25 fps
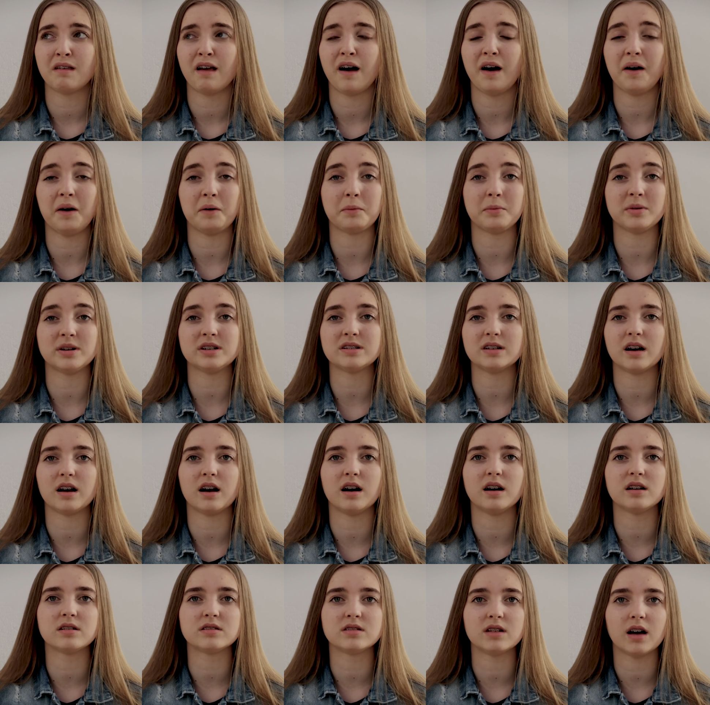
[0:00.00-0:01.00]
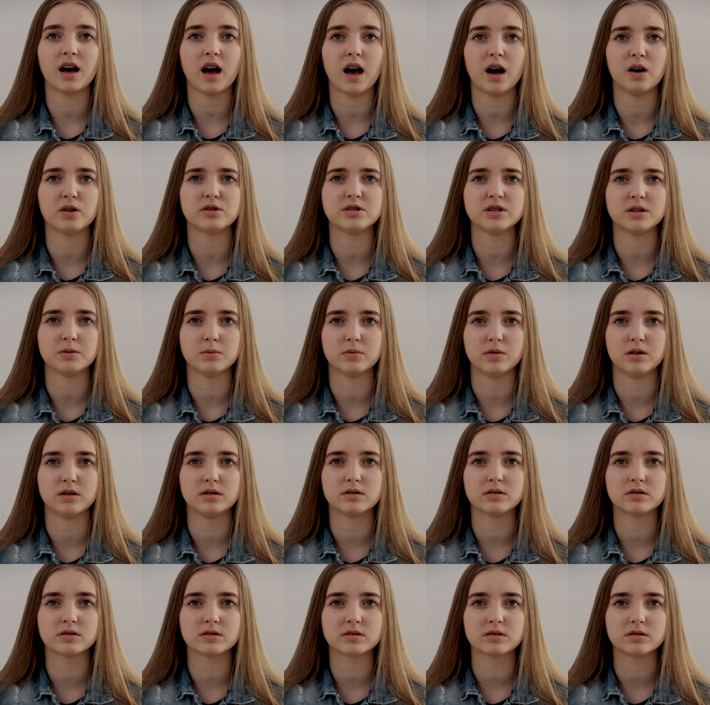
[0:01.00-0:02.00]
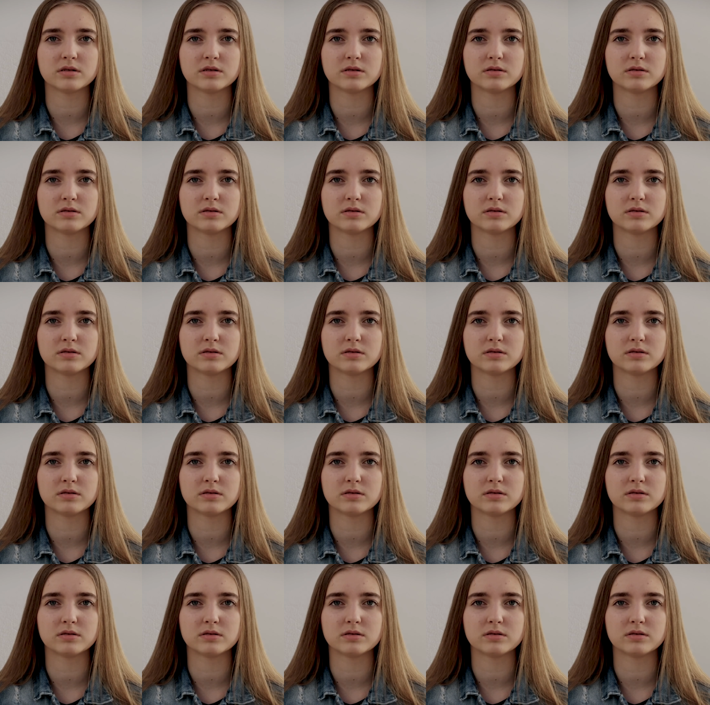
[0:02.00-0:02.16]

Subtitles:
I wish I asked her how she was.